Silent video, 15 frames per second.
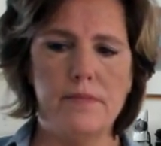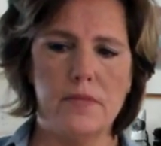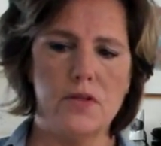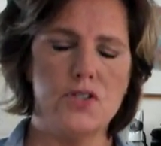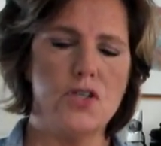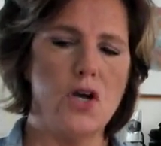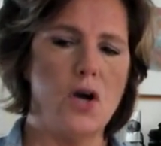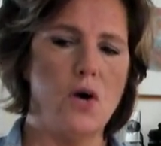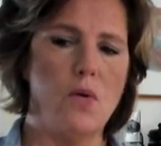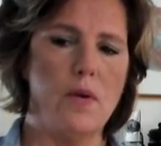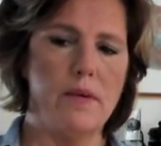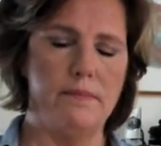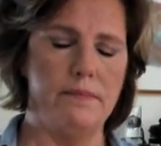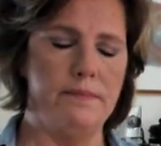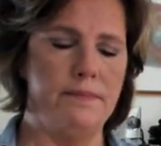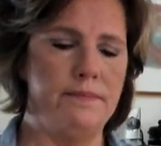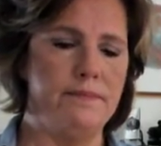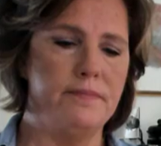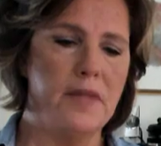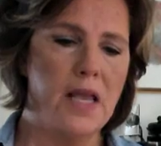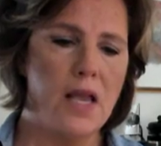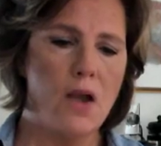So
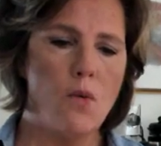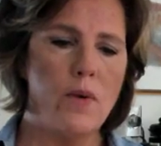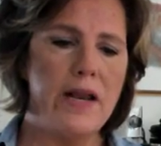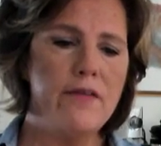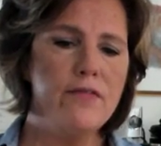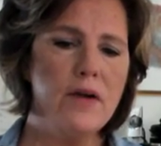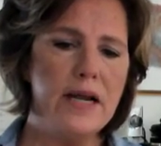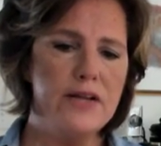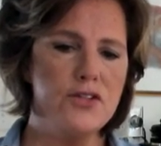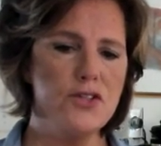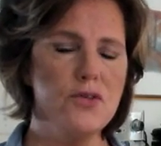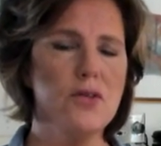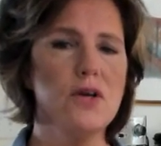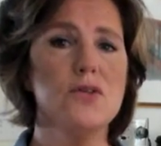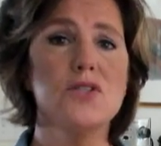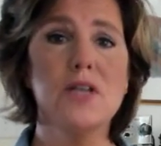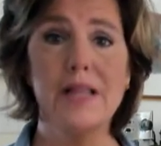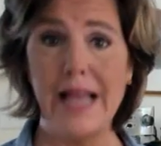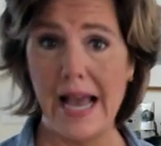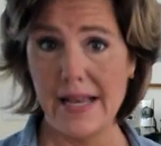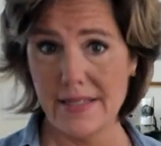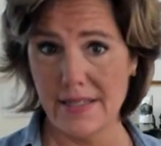whenever I do those
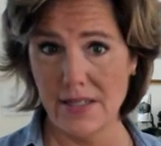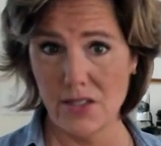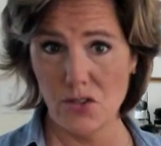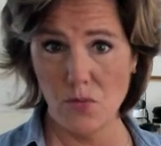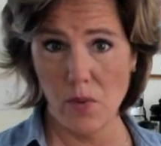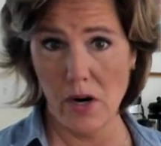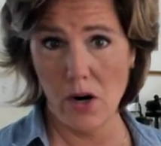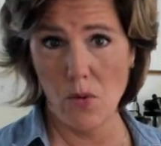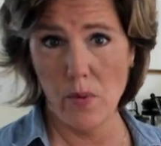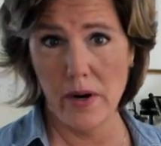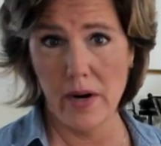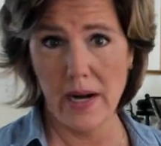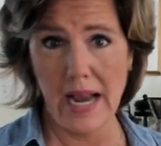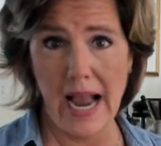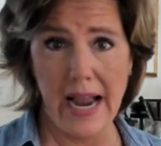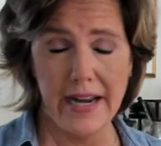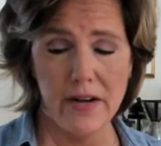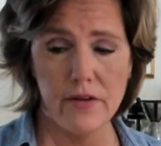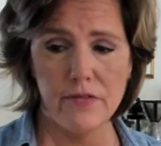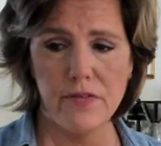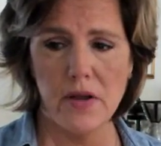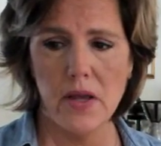classes where we're kind
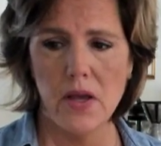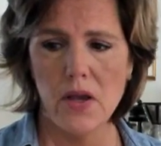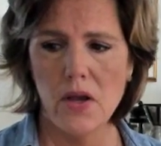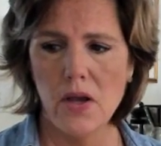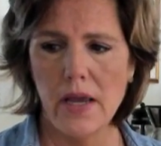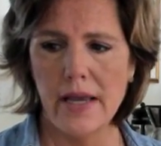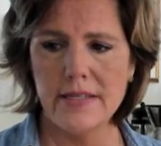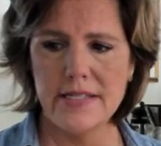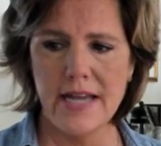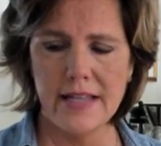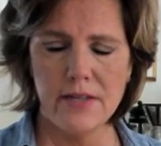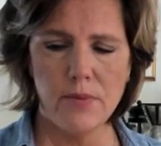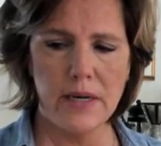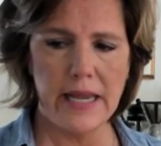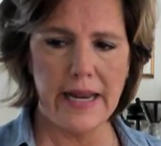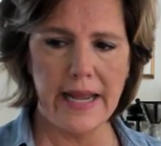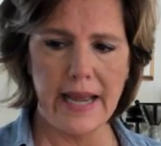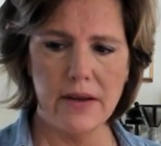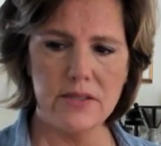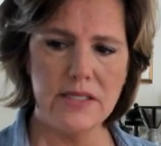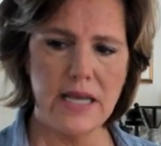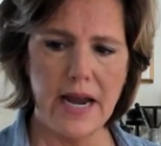of, it's not that we're getting
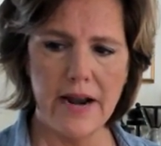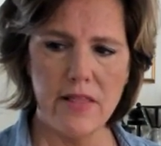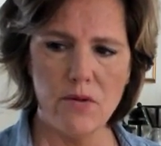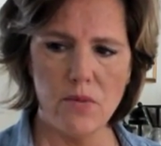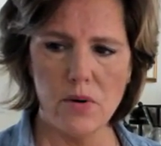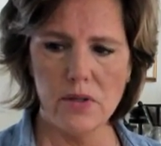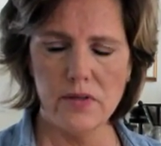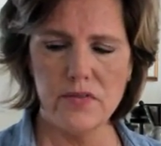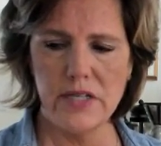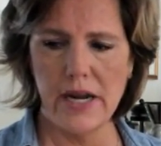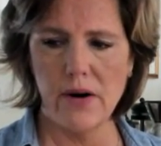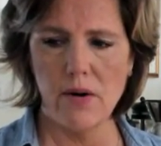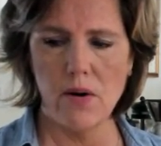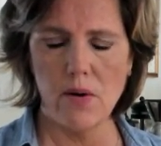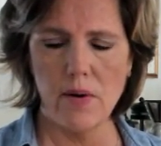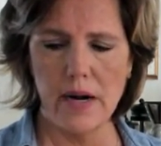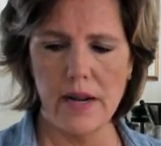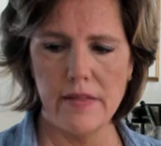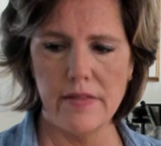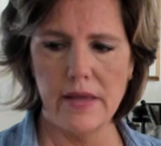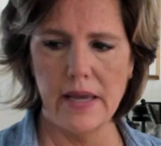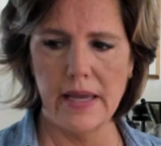outside of the world of tarot or
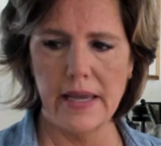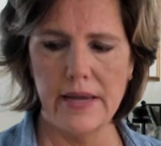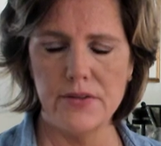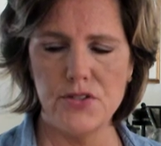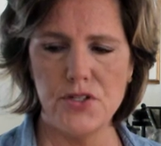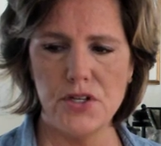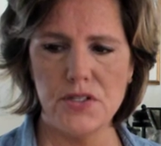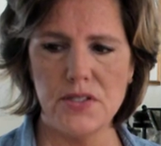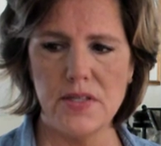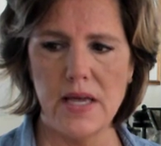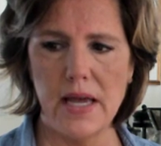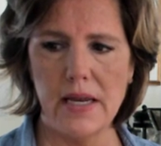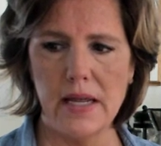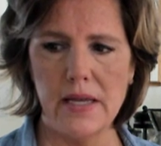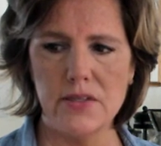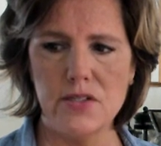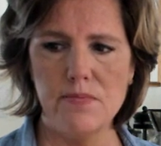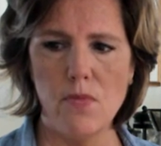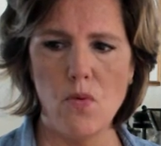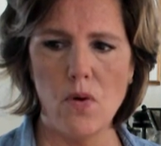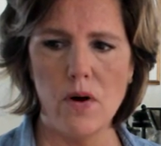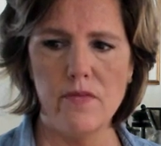anything, it's just that it's
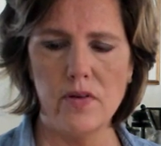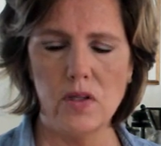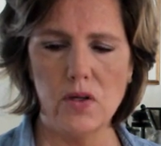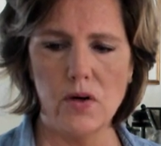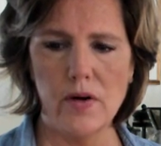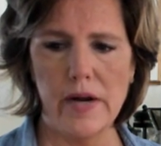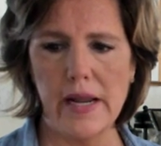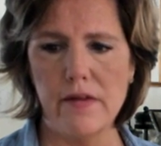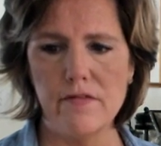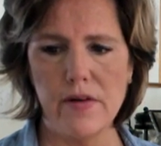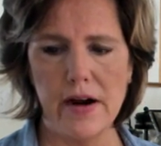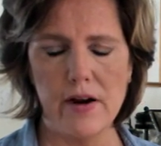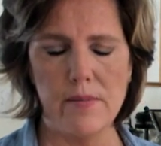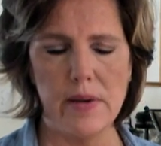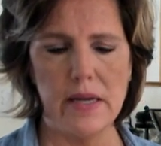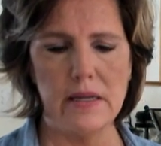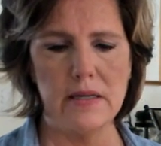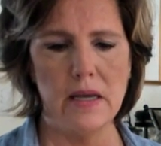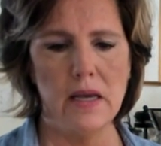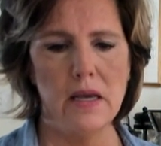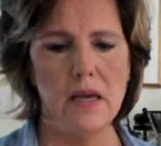more of a learning environment.